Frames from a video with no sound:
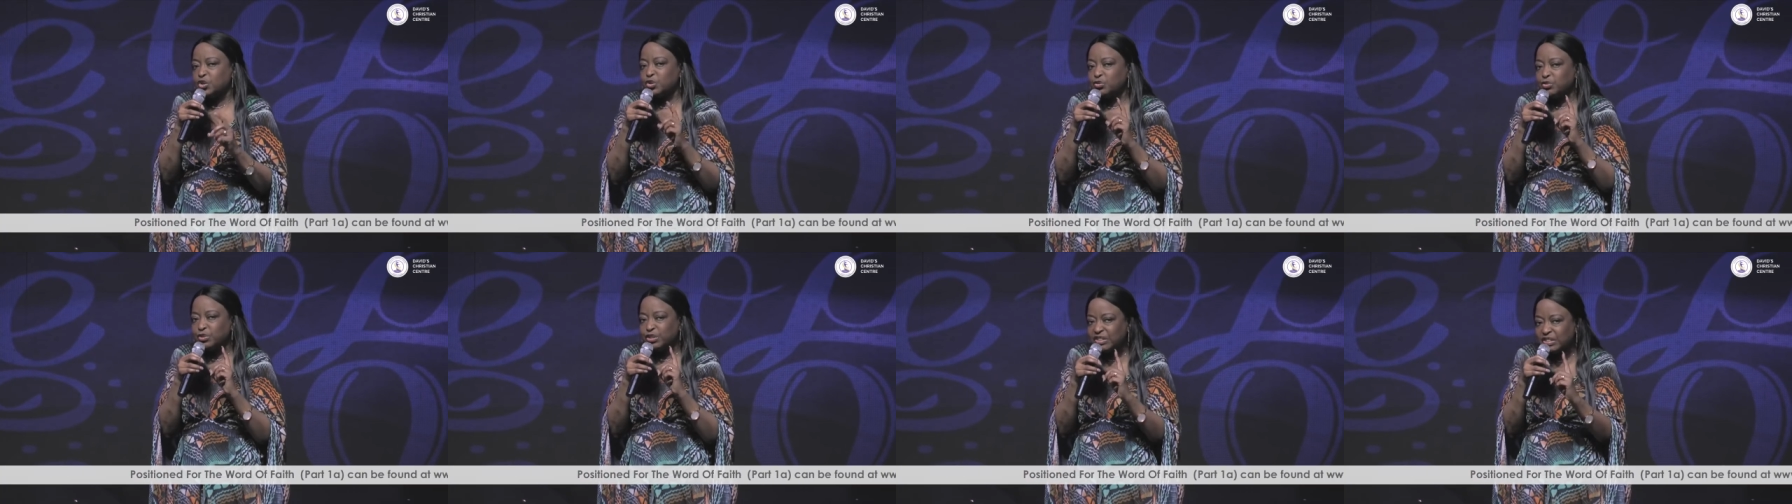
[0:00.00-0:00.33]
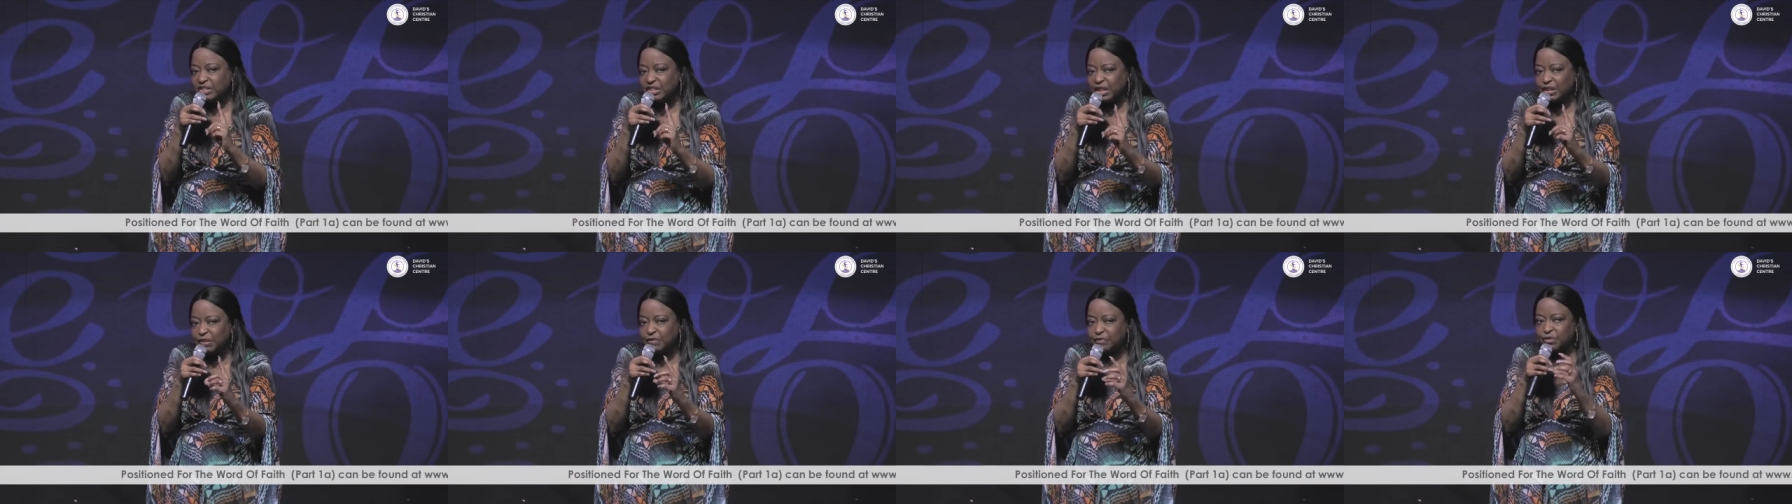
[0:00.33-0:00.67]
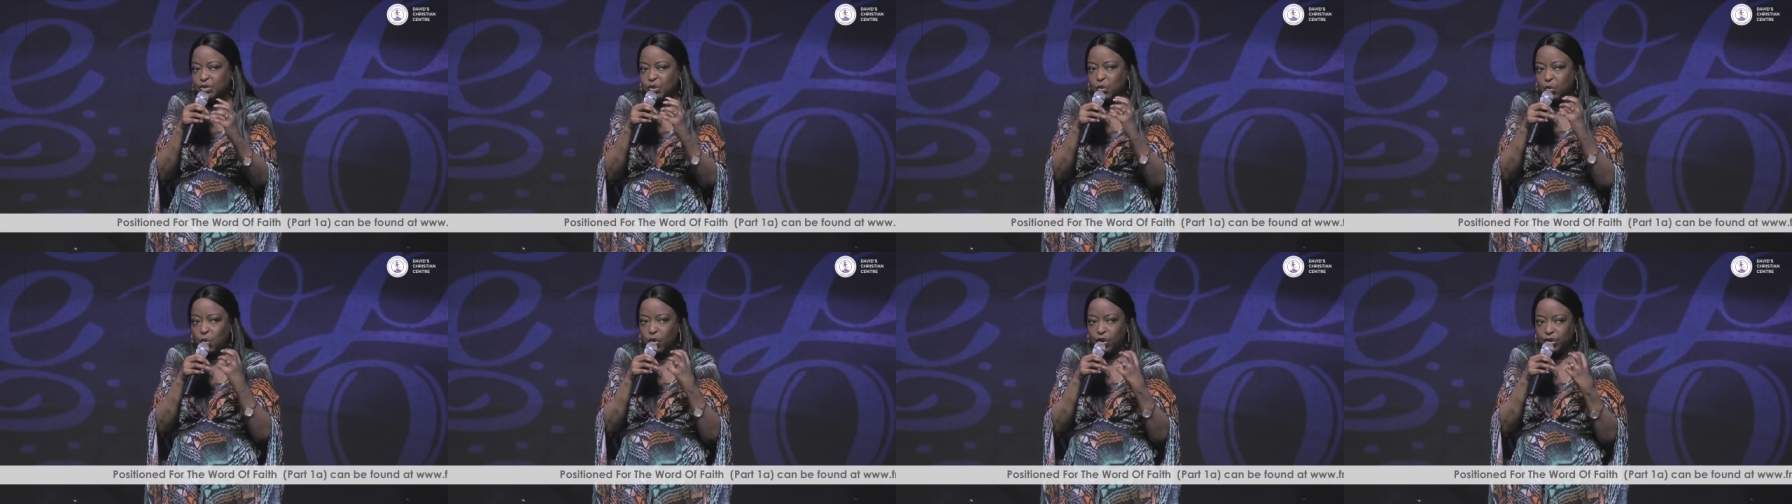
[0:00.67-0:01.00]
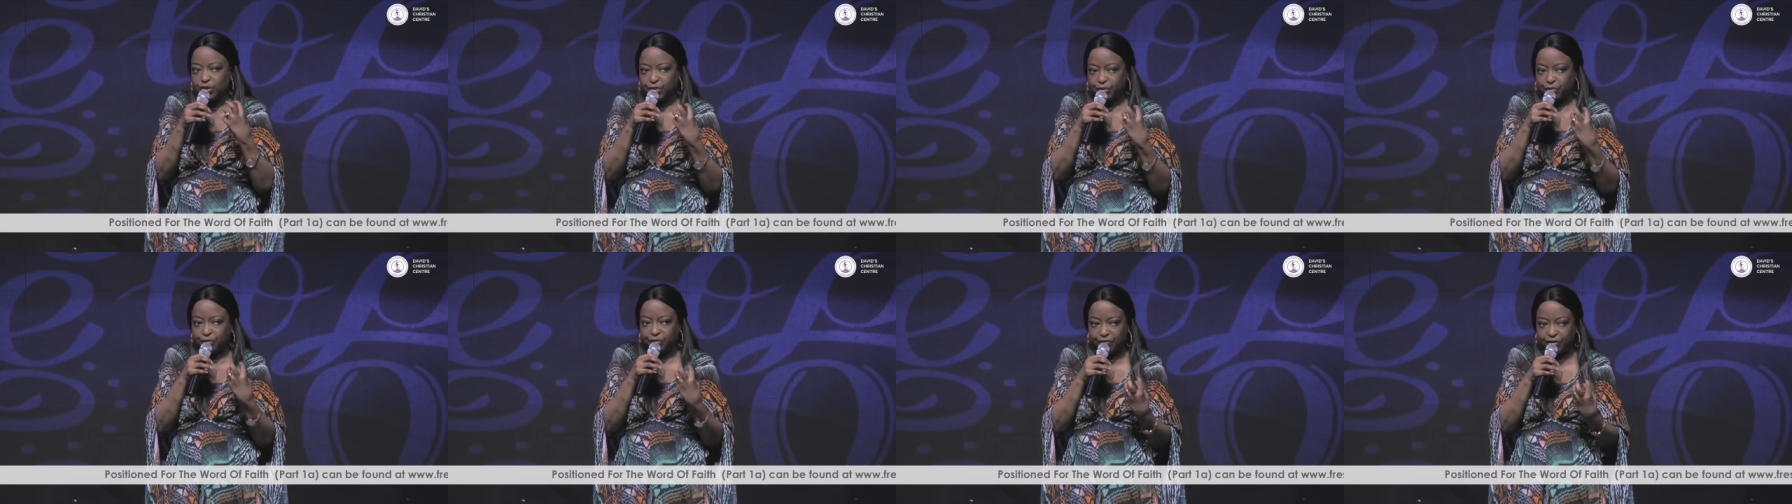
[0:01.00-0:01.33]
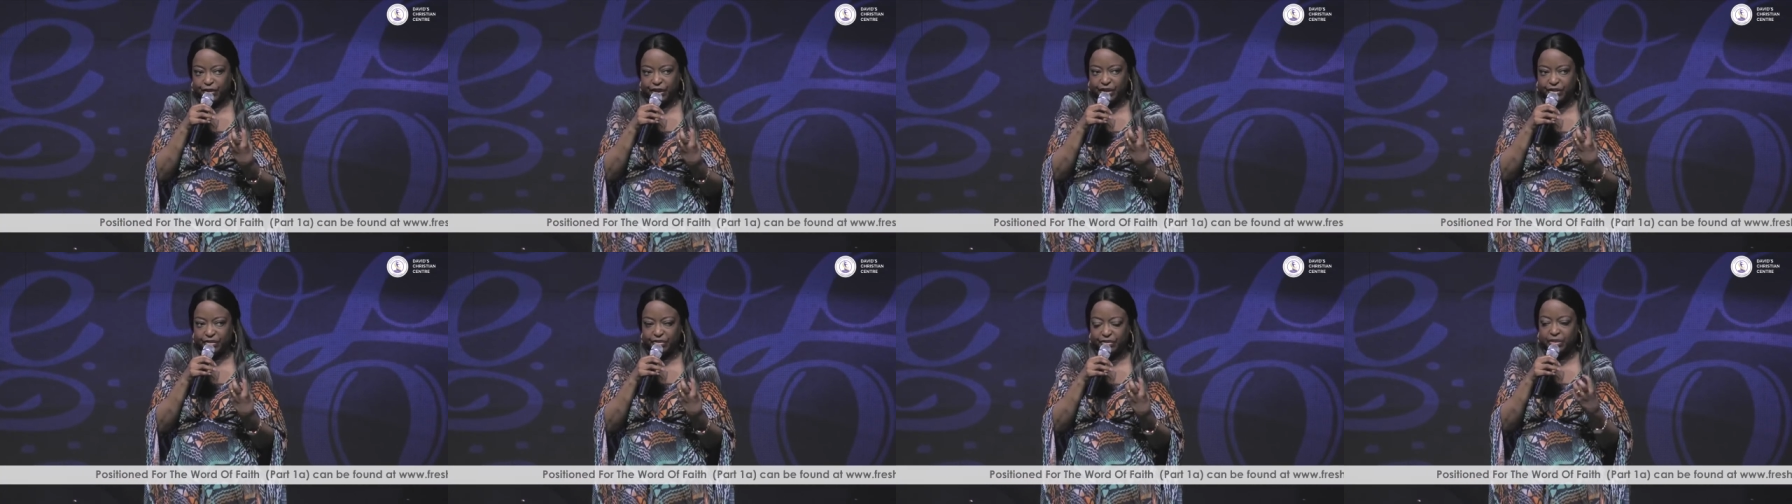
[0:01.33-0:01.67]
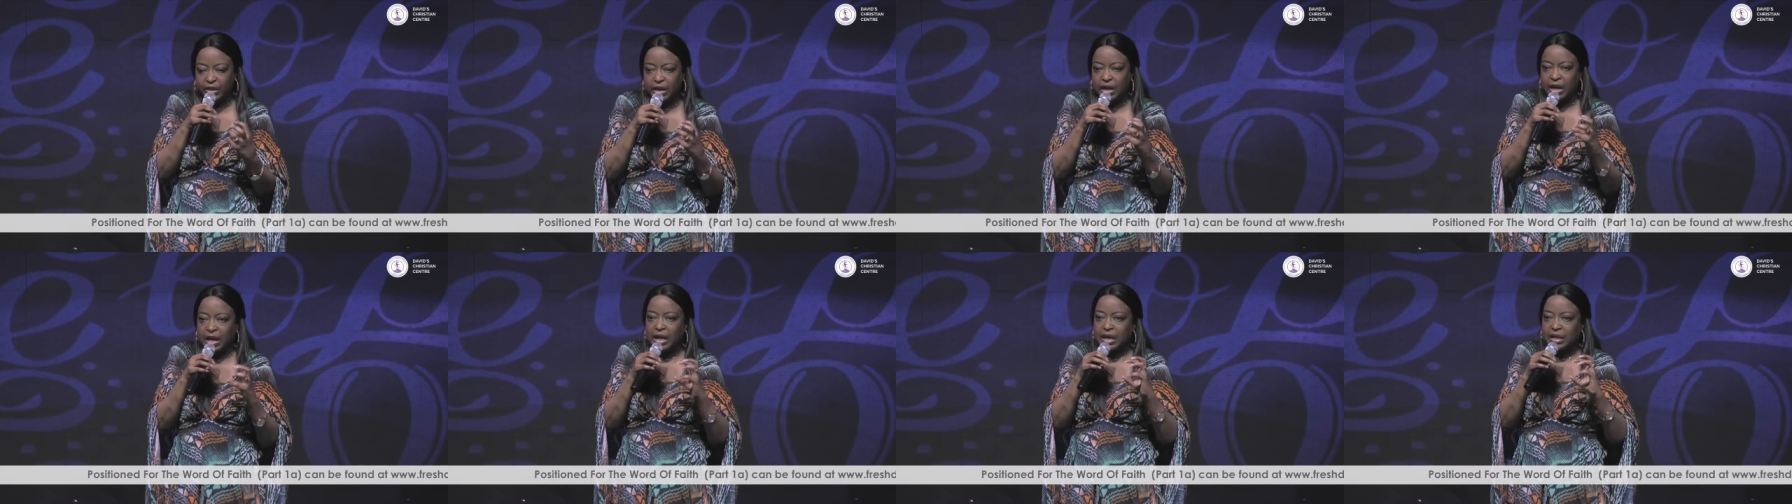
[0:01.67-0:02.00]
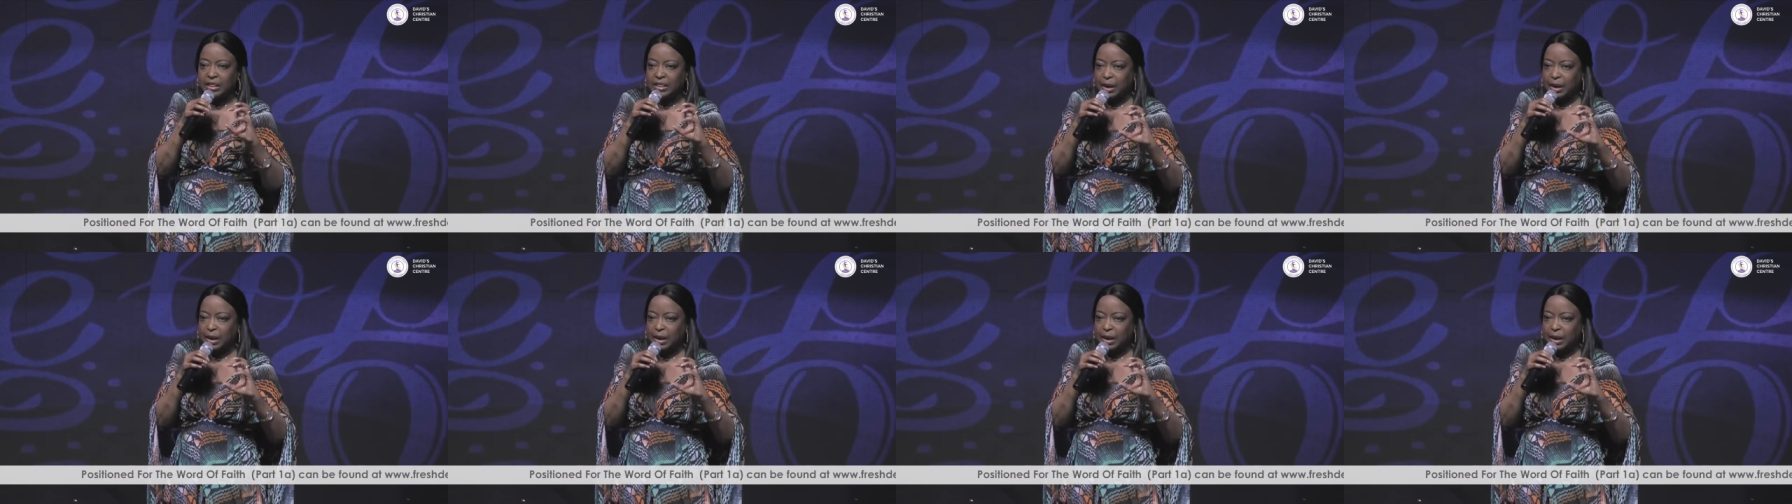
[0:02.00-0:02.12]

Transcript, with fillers: to receive the word of faith